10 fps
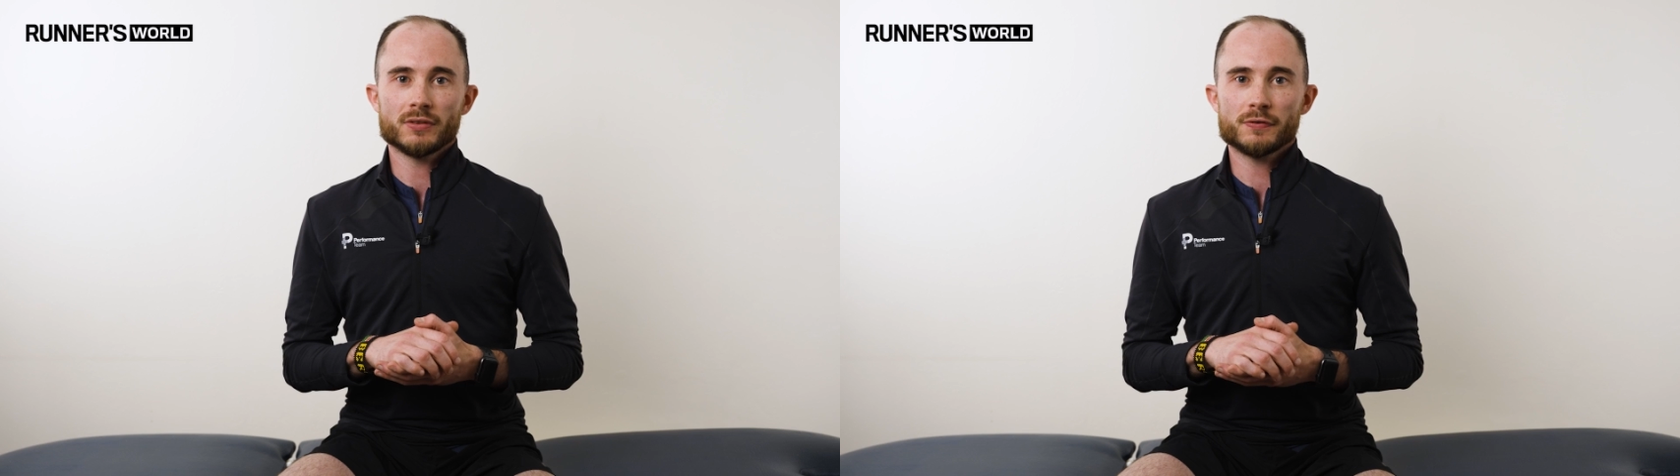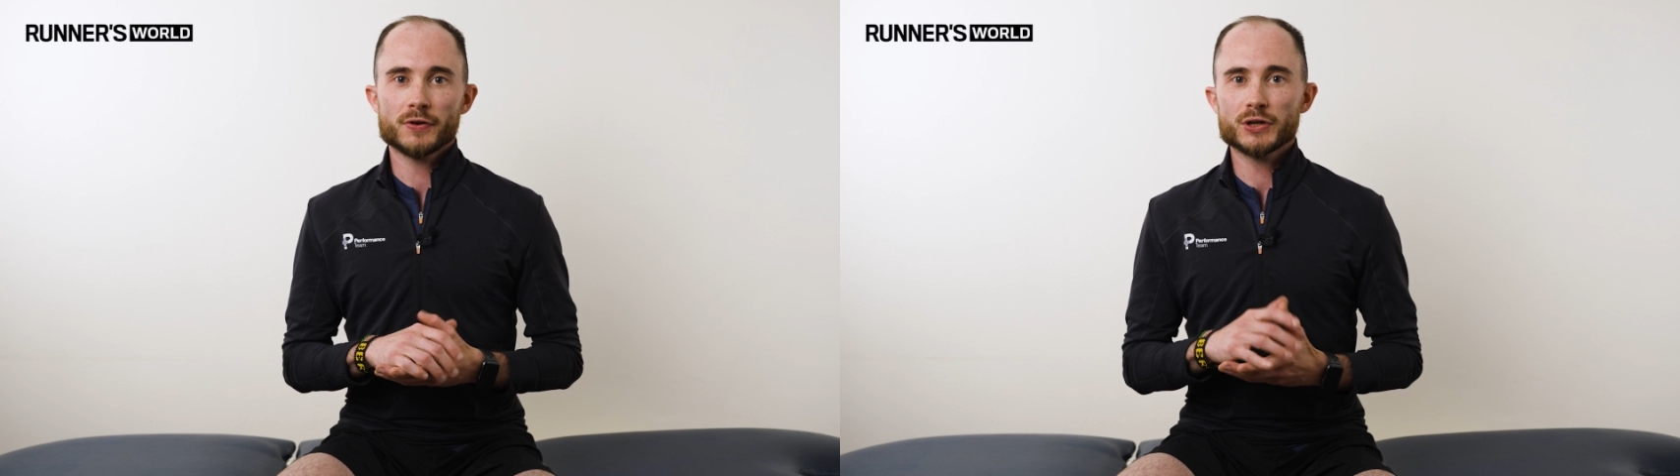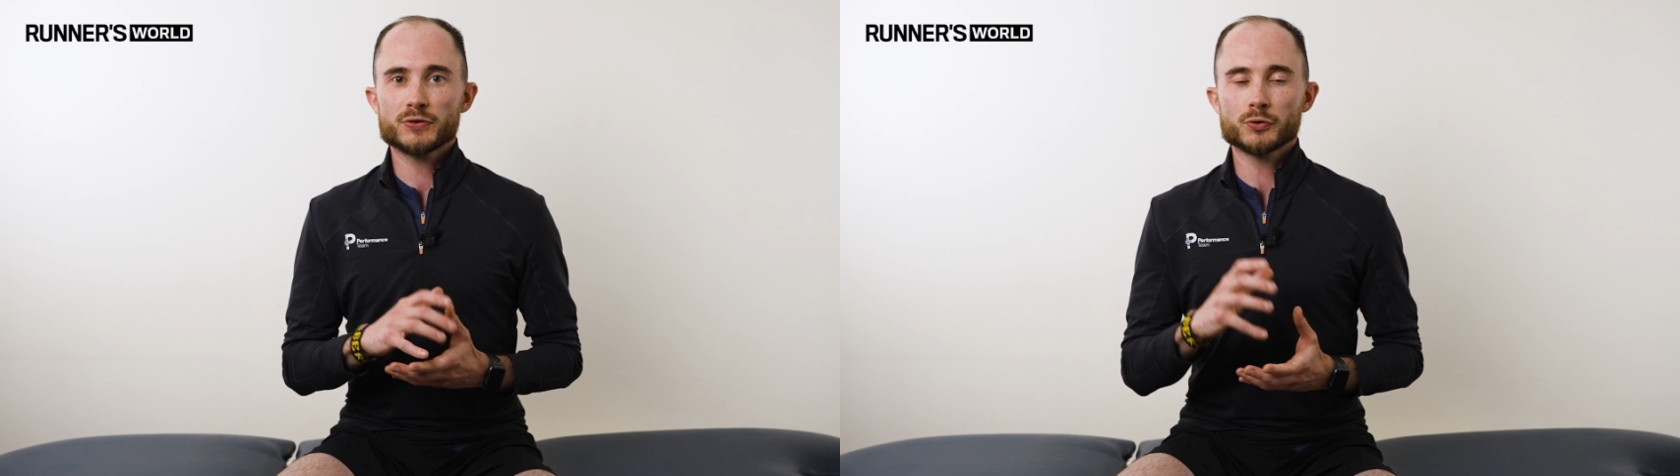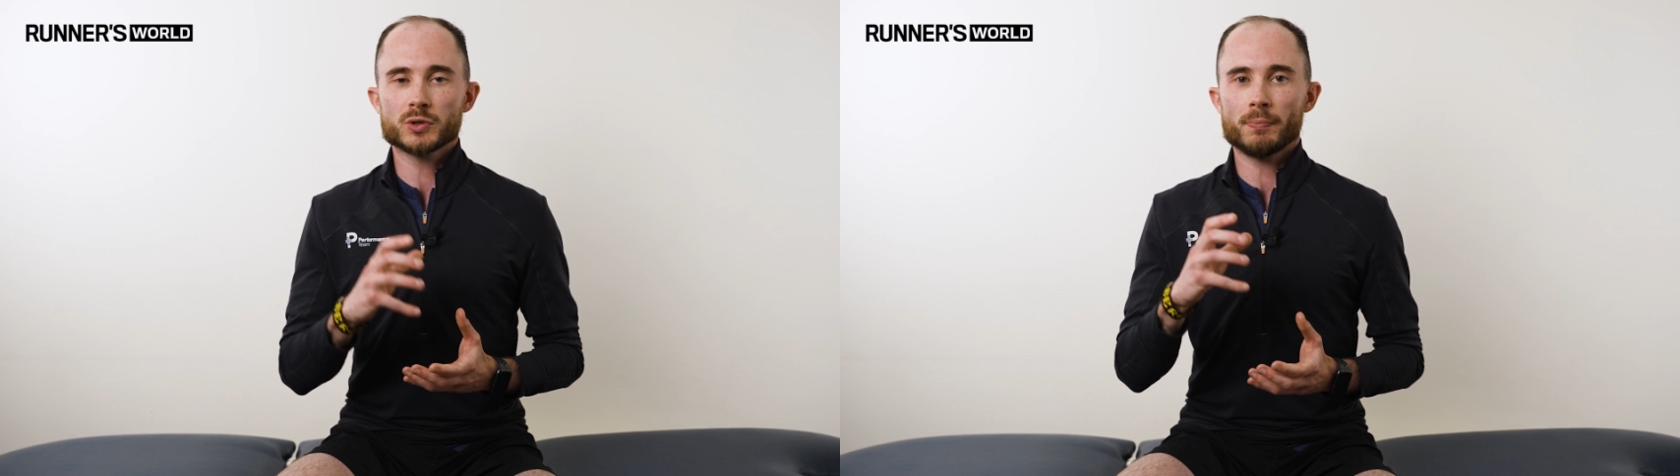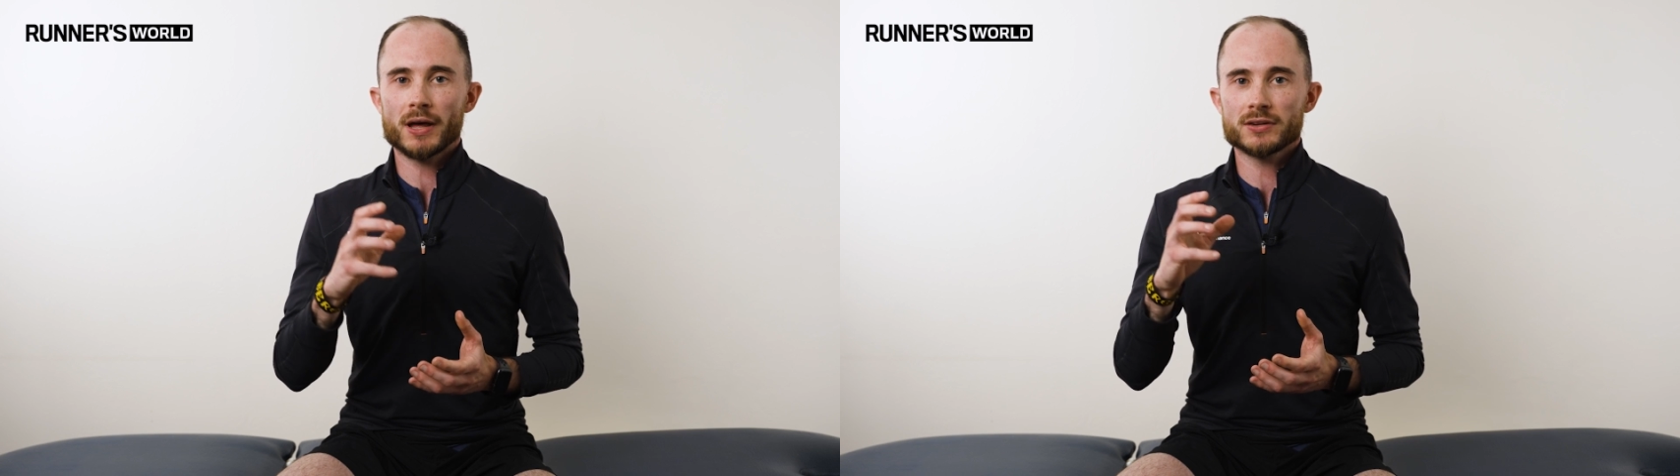first of all,
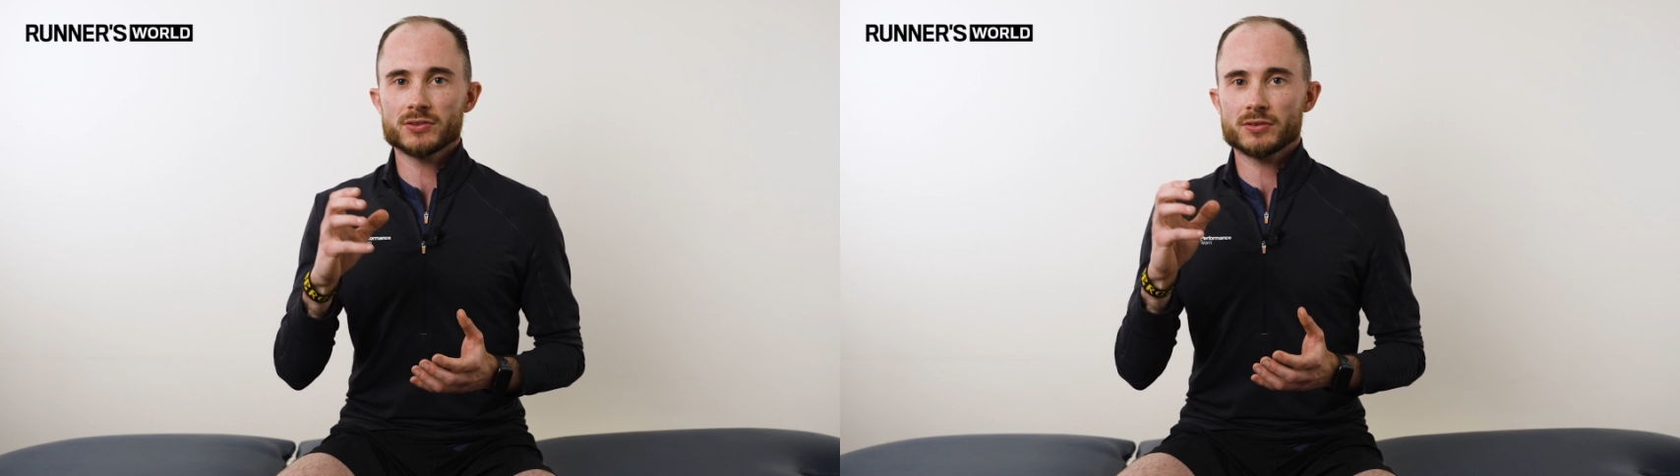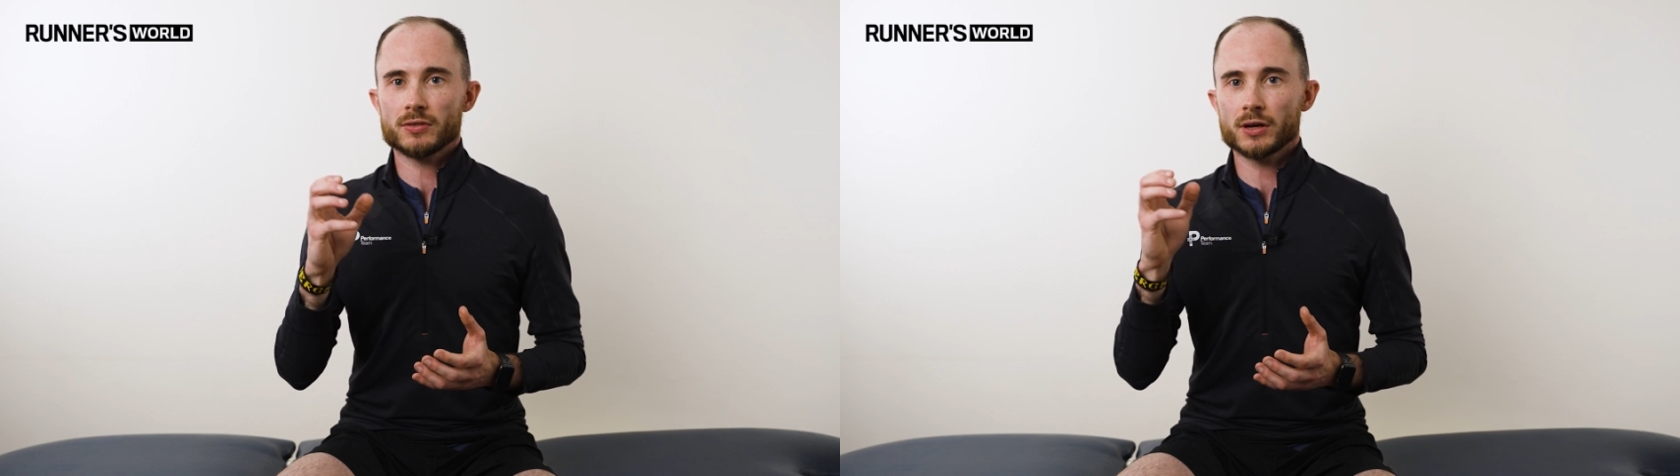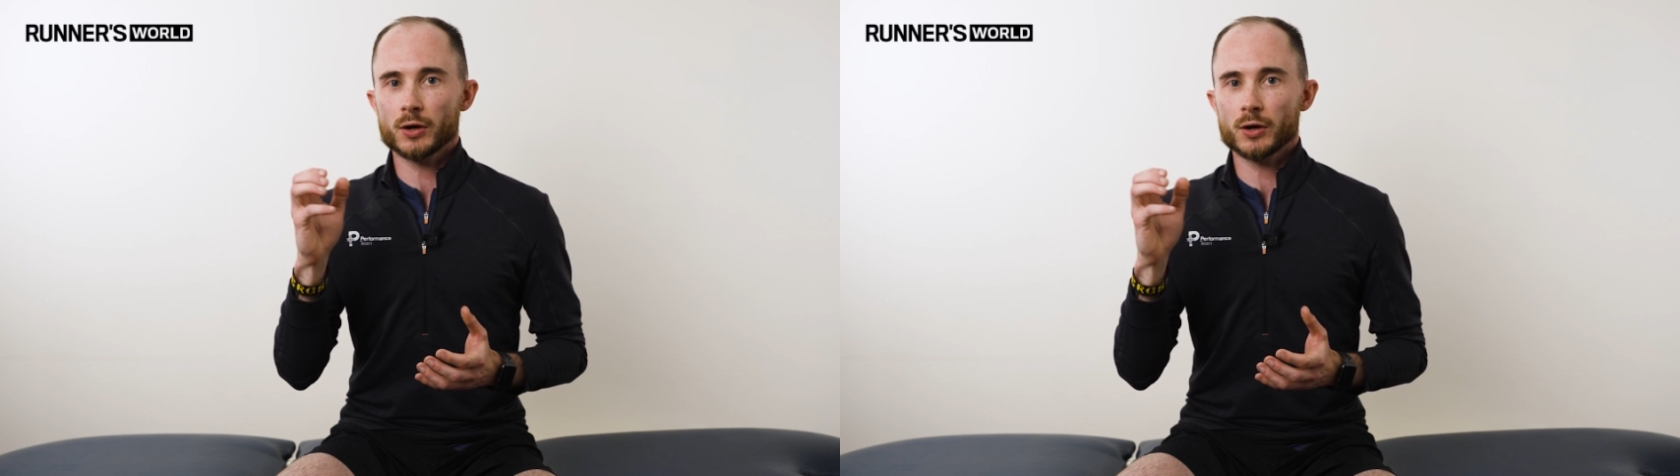depends the